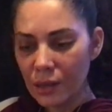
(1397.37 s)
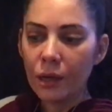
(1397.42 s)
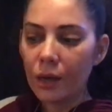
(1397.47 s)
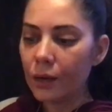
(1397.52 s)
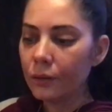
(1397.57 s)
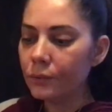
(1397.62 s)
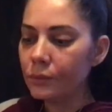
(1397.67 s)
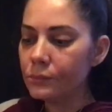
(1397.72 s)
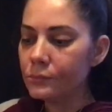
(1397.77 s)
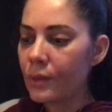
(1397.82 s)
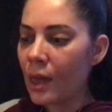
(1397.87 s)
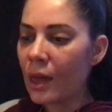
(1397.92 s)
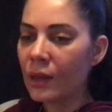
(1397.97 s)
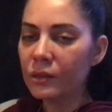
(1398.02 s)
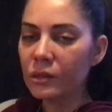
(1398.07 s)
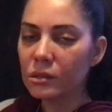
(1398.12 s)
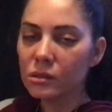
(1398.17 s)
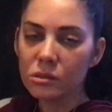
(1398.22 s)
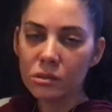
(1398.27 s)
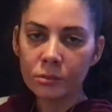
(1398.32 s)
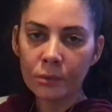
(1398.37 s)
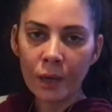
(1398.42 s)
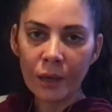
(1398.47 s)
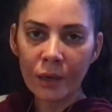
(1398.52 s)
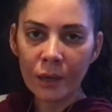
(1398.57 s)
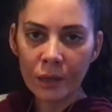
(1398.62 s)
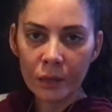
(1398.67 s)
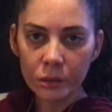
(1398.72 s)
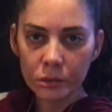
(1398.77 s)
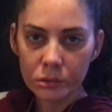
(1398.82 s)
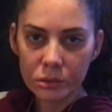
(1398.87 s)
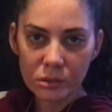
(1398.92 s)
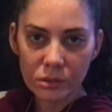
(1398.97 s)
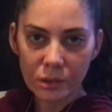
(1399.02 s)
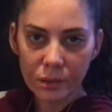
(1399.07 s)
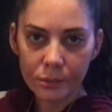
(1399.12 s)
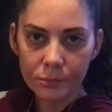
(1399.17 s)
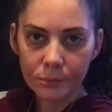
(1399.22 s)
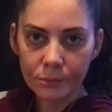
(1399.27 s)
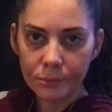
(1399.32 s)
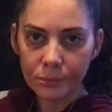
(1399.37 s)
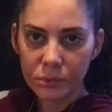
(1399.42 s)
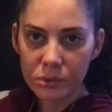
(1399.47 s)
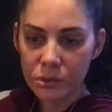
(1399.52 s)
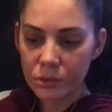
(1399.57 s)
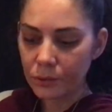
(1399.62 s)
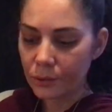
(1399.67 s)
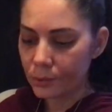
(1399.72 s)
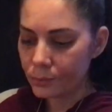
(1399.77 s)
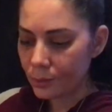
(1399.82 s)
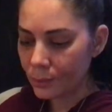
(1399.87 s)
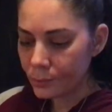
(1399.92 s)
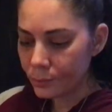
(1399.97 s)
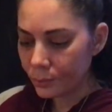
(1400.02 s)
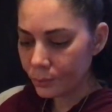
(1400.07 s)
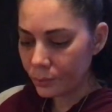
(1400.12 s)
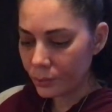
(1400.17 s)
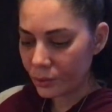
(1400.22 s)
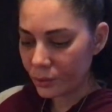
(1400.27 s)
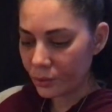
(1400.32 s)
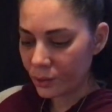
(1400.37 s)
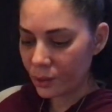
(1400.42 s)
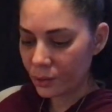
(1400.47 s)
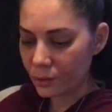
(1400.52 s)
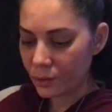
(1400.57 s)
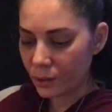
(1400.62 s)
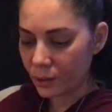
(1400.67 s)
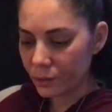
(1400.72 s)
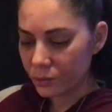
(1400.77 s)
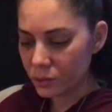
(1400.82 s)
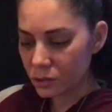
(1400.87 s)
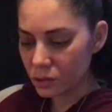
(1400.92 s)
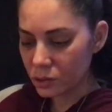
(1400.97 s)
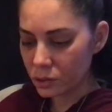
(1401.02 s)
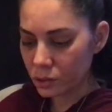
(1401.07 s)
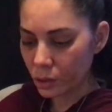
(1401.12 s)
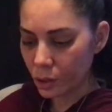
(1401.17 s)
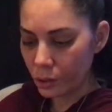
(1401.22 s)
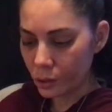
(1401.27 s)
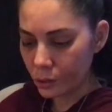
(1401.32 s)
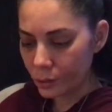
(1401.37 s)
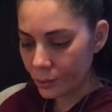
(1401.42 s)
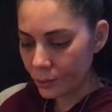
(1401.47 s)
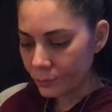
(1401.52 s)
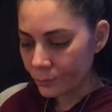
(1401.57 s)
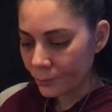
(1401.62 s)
I would bandage my ankles up so that people would think that I was just hurt.